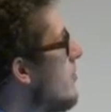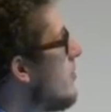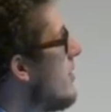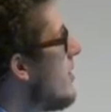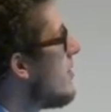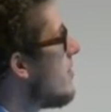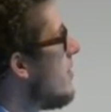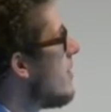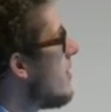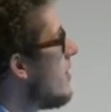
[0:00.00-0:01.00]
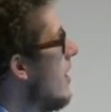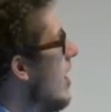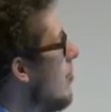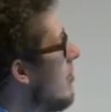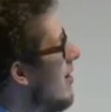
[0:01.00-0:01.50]
point would be that it's going
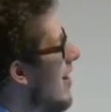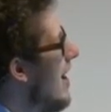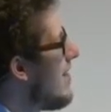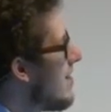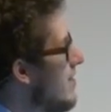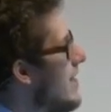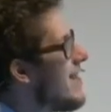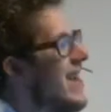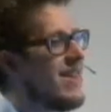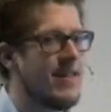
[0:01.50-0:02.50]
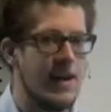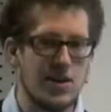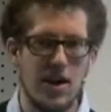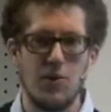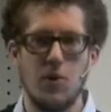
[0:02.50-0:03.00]
up. That's
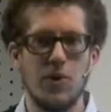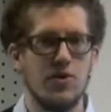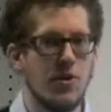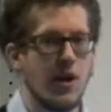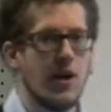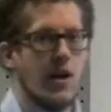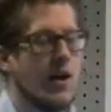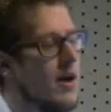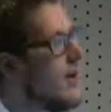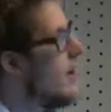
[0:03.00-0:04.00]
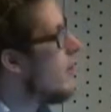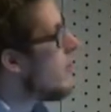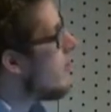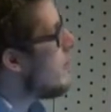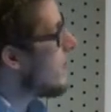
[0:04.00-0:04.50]
essentially what we're doing. Now,
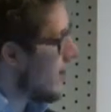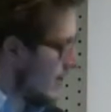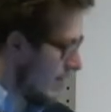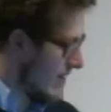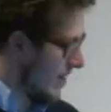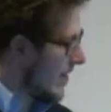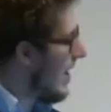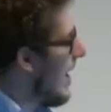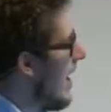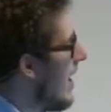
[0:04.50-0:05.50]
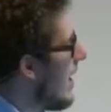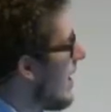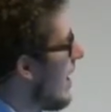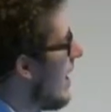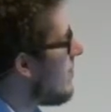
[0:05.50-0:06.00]
what we've been doing is
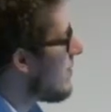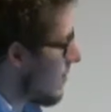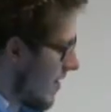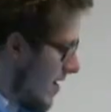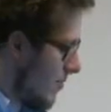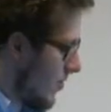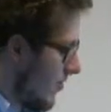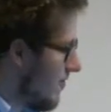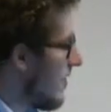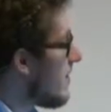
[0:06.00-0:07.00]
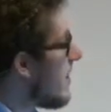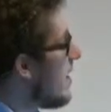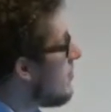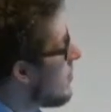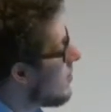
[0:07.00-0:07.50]
ever so slightly more
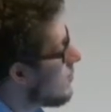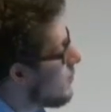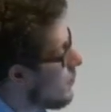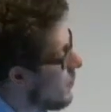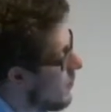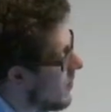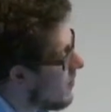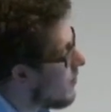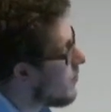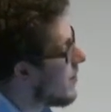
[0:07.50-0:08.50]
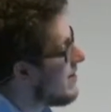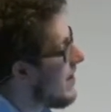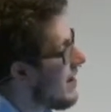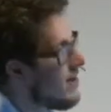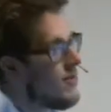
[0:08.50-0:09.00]
sophisticated, because what we can do is we can
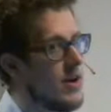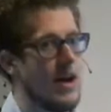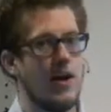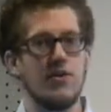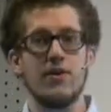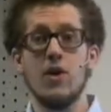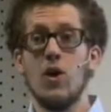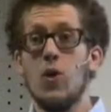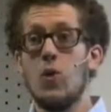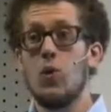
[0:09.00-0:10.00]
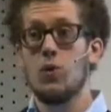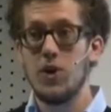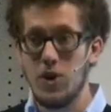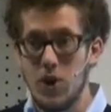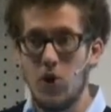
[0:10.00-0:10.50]
take account what
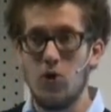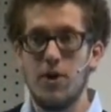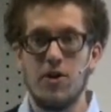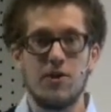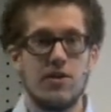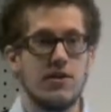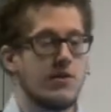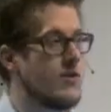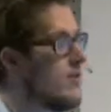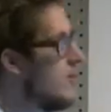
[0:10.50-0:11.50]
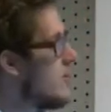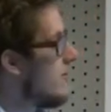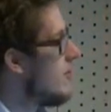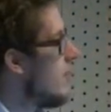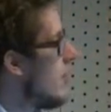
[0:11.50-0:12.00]
we know about transmission
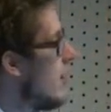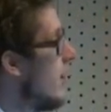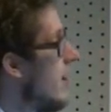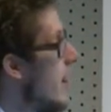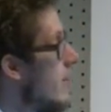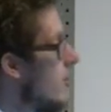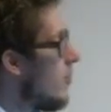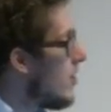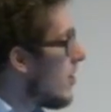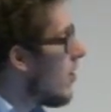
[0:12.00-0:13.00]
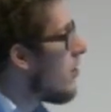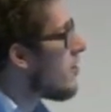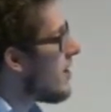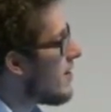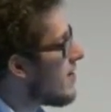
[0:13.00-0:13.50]
of Ebola. So we know
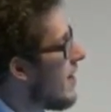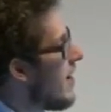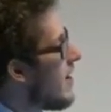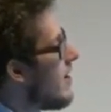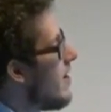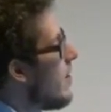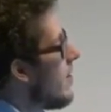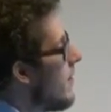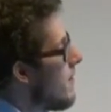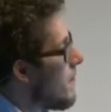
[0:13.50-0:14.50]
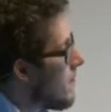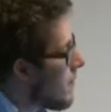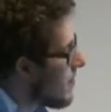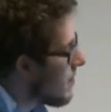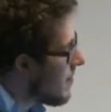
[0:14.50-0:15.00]
things like
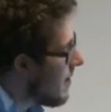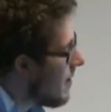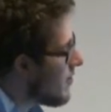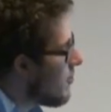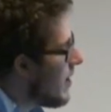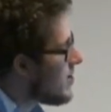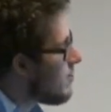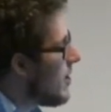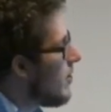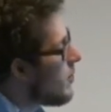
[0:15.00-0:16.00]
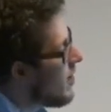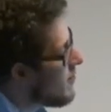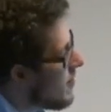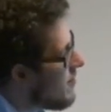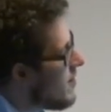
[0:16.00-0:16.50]
the incubation period. We
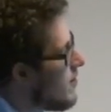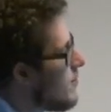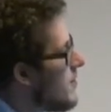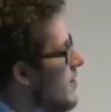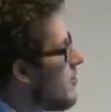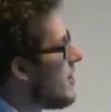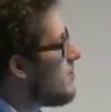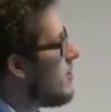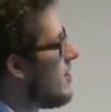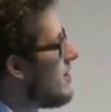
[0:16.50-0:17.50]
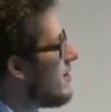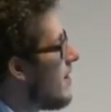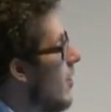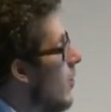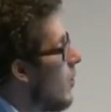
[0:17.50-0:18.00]
have a rough idea of what the incubation period
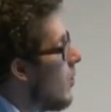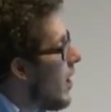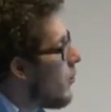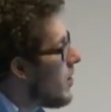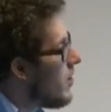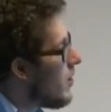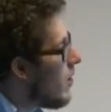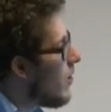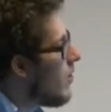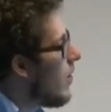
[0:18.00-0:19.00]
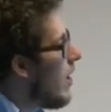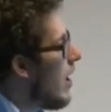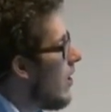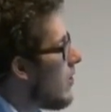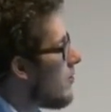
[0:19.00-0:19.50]
is, and we know
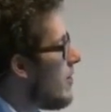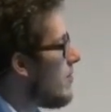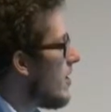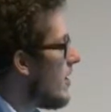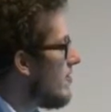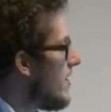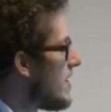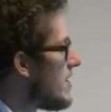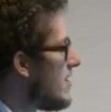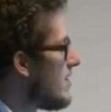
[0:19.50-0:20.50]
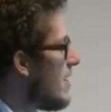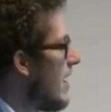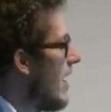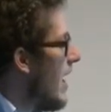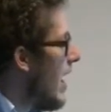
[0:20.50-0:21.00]
how long people are infectious,
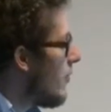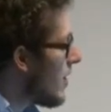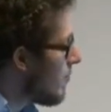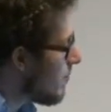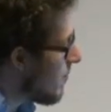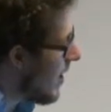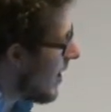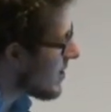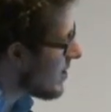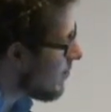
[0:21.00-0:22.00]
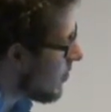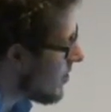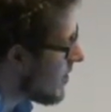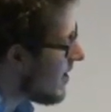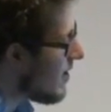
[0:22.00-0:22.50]
and we can actually put